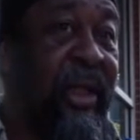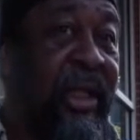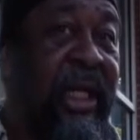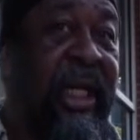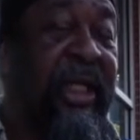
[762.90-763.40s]

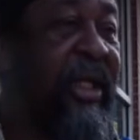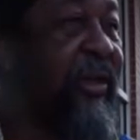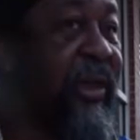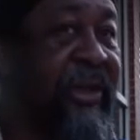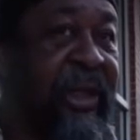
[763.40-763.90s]
and then they
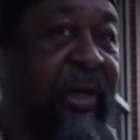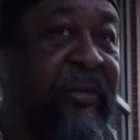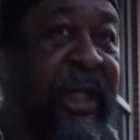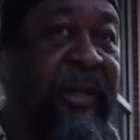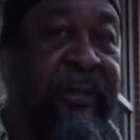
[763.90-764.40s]
killed us
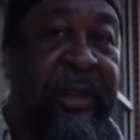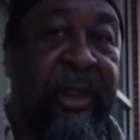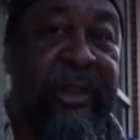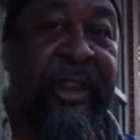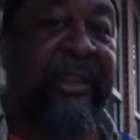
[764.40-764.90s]
off, man,
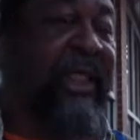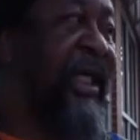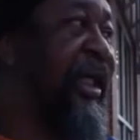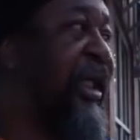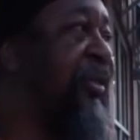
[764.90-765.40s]
because they
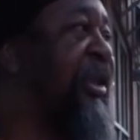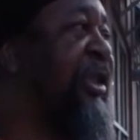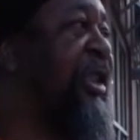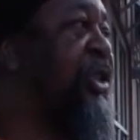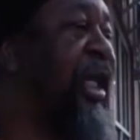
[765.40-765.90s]
say
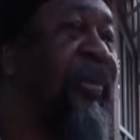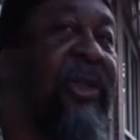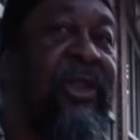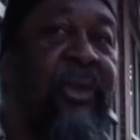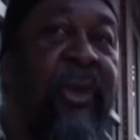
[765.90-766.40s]
Columbus didn't drop
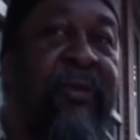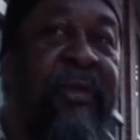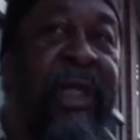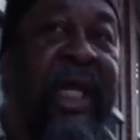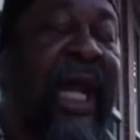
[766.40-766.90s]
his sword
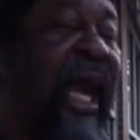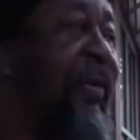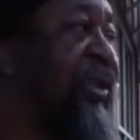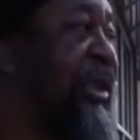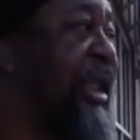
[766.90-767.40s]
for like
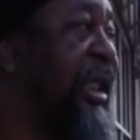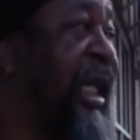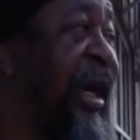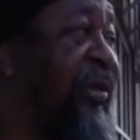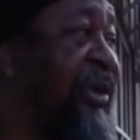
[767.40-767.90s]
hours in
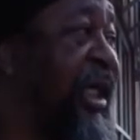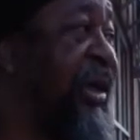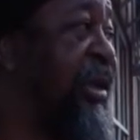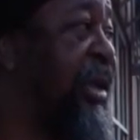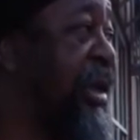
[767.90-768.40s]
and hours
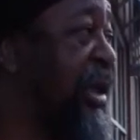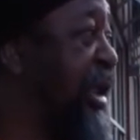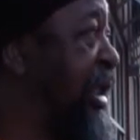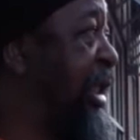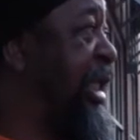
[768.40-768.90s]
out.
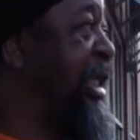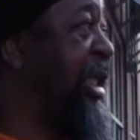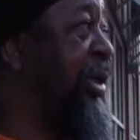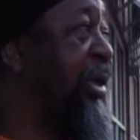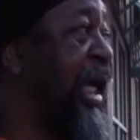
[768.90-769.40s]
He
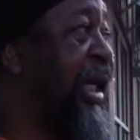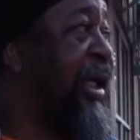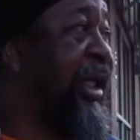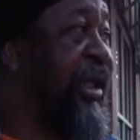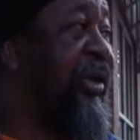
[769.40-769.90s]
killed like
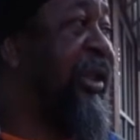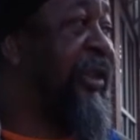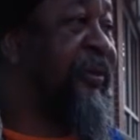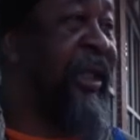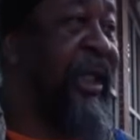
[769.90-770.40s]
killed
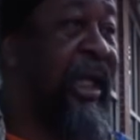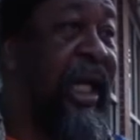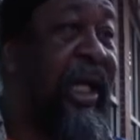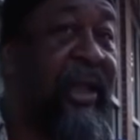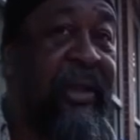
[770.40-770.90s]
us, man, a
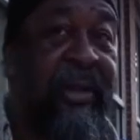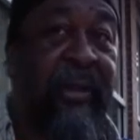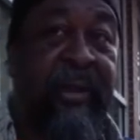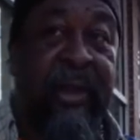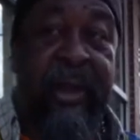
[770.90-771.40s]
lot, you
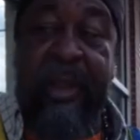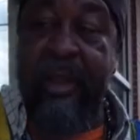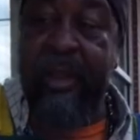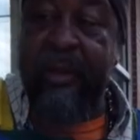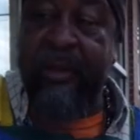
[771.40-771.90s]

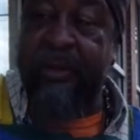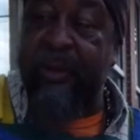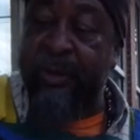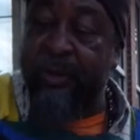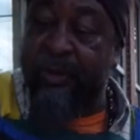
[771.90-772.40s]
know.
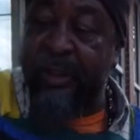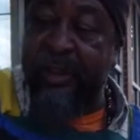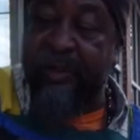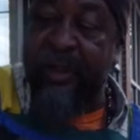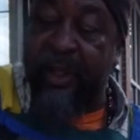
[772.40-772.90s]
So you see
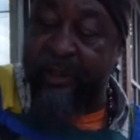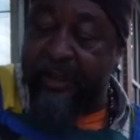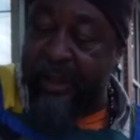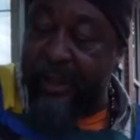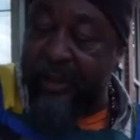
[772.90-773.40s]
these dark
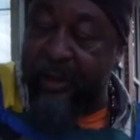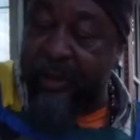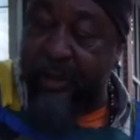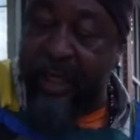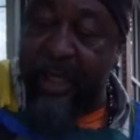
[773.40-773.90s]
skinned,
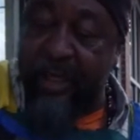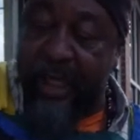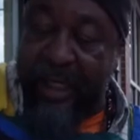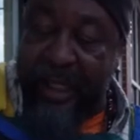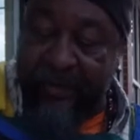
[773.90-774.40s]

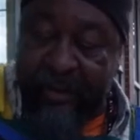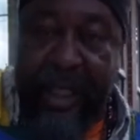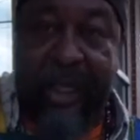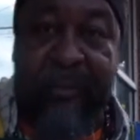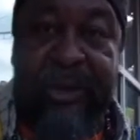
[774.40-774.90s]
like even
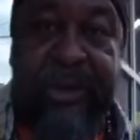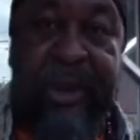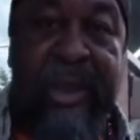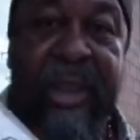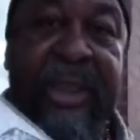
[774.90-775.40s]
like I'm gonna
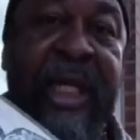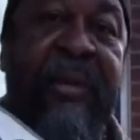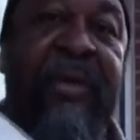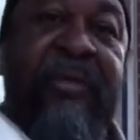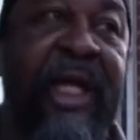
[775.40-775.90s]
show you in the
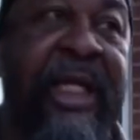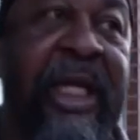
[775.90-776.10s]
camera if I